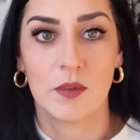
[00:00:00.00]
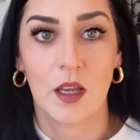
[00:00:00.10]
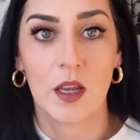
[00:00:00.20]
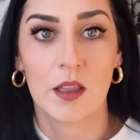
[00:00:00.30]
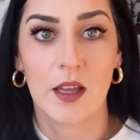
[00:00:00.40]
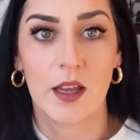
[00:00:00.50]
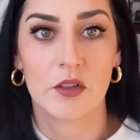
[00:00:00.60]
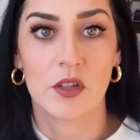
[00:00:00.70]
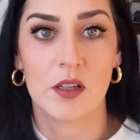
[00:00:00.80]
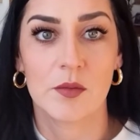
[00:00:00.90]

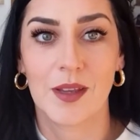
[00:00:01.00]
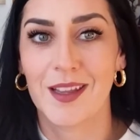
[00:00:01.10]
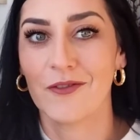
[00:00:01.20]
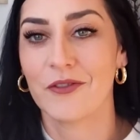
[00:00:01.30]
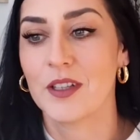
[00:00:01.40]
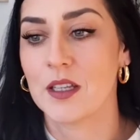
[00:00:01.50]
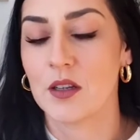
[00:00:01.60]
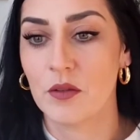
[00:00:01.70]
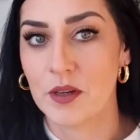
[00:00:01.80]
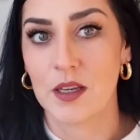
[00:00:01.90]
eyelashes, but I don't feel like
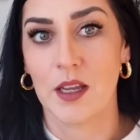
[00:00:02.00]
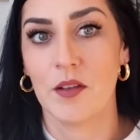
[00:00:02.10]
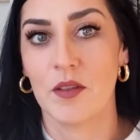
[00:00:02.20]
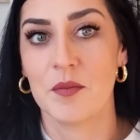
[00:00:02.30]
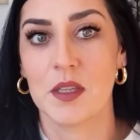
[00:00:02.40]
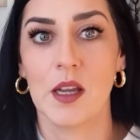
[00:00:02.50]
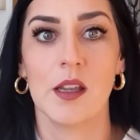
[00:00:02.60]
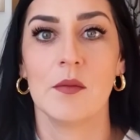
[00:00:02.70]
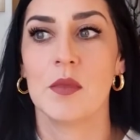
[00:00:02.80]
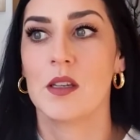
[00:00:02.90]
going to have them
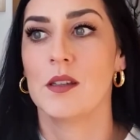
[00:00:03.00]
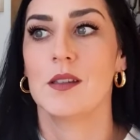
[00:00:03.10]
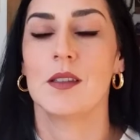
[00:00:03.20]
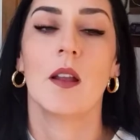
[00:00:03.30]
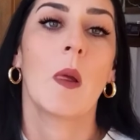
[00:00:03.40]
done because